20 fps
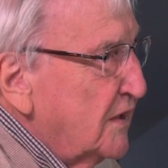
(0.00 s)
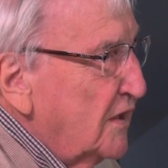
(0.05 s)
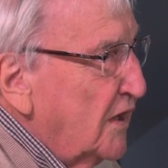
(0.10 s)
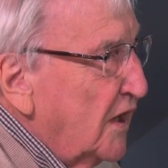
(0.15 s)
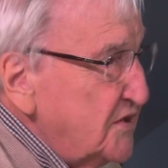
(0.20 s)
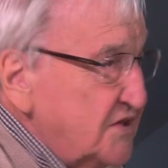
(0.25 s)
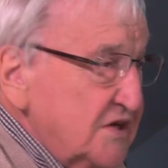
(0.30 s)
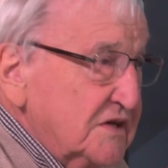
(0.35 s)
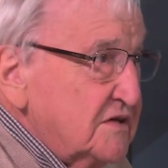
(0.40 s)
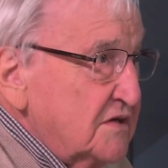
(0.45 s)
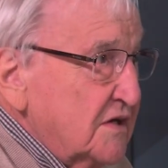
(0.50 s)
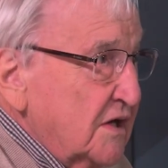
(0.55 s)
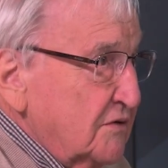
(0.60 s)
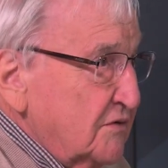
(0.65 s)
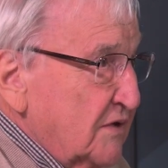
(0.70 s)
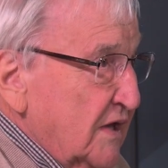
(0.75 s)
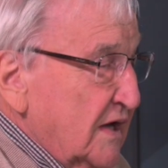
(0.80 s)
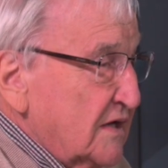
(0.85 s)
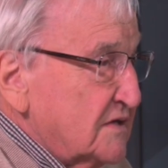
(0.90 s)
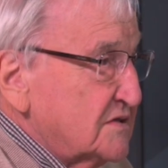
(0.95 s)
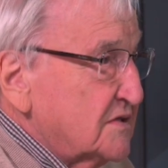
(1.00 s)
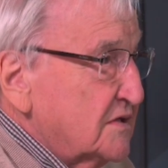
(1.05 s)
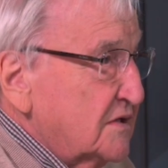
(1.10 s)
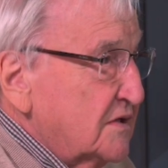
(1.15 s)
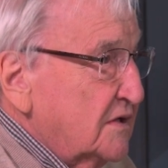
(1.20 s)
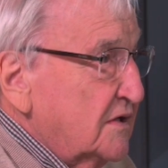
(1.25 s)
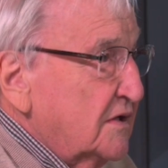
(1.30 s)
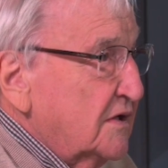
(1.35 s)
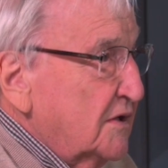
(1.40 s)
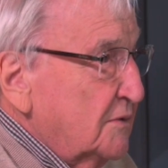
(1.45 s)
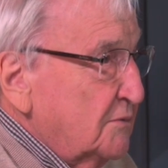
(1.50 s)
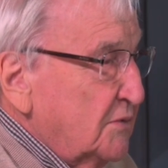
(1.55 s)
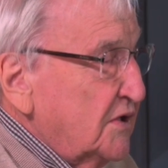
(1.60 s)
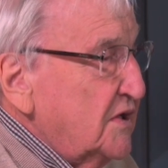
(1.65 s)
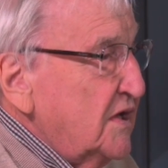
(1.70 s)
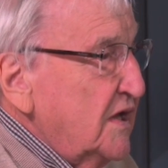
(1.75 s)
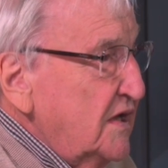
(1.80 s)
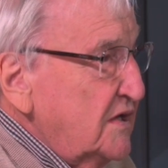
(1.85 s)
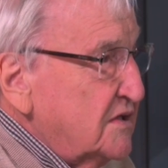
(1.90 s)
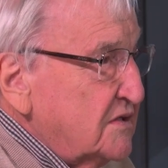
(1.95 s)
I didn't know that, but
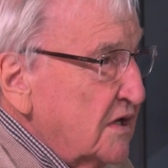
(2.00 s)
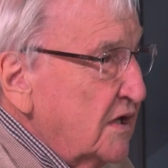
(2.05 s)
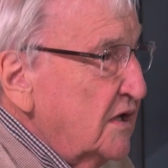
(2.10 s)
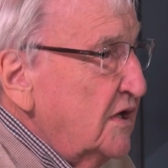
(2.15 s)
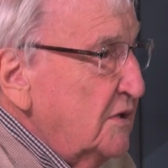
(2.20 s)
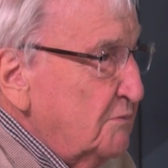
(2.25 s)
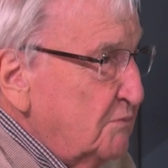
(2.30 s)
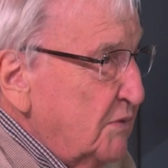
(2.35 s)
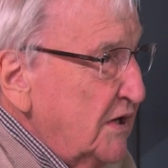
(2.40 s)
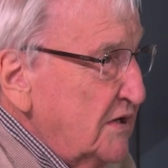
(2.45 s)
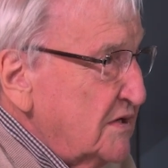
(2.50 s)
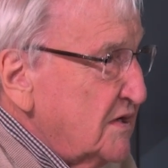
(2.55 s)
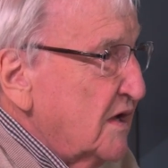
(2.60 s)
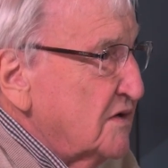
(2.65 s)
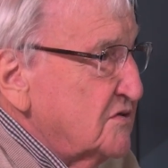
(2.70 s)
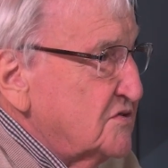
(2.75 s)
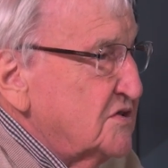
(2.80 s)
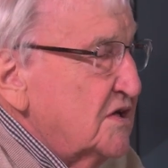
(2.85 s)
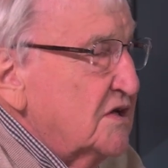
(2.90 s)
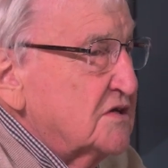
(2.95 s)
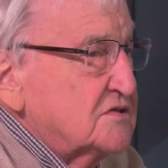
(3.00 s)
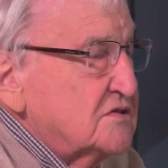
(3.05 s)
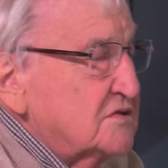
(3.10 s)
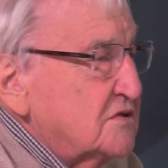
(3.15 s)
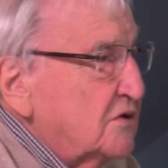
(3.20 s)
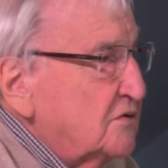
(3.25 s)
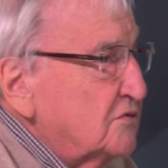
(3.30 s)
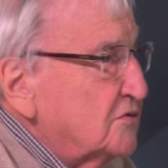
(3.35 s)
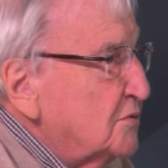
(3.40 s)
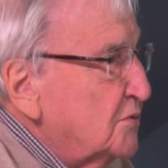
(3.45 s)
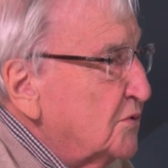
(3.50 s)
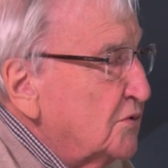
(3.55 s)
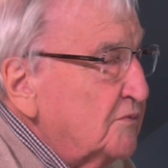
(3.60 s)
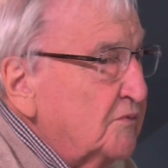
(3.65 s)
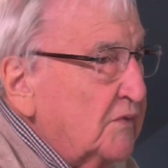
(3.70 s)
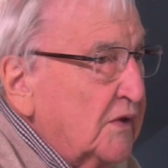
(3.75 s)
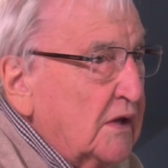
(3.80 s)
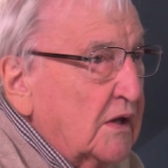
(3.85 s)
he'd been downstairs and told them all,